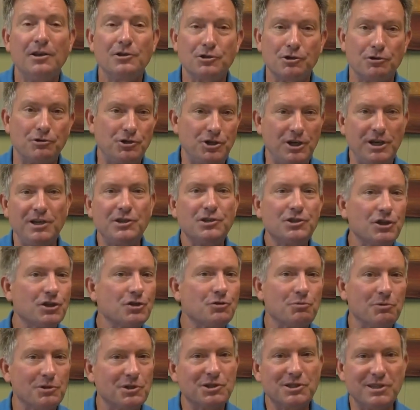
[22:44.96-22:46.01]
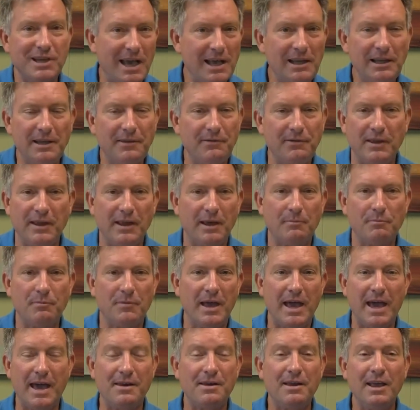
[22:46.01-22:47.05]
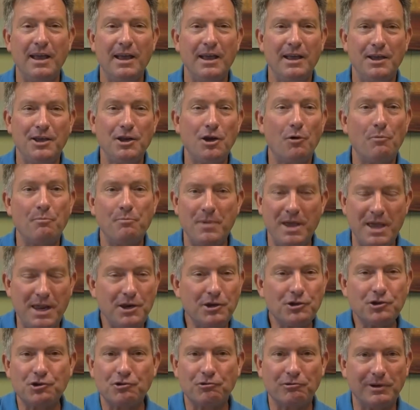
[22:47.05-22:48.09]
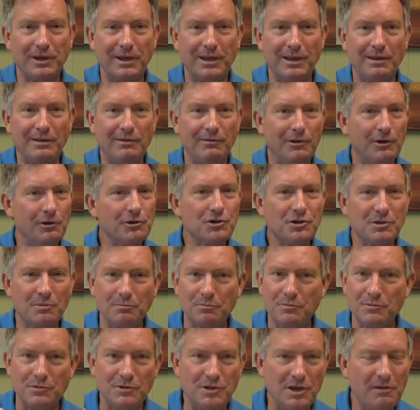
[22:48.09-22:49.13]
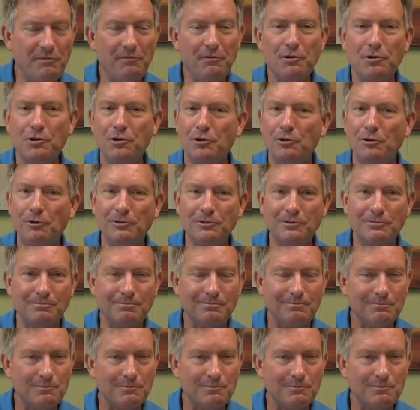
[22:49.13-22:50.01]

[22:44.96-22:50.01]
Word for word: So Jesus was telling them that, you know, ministry, there's some difficult,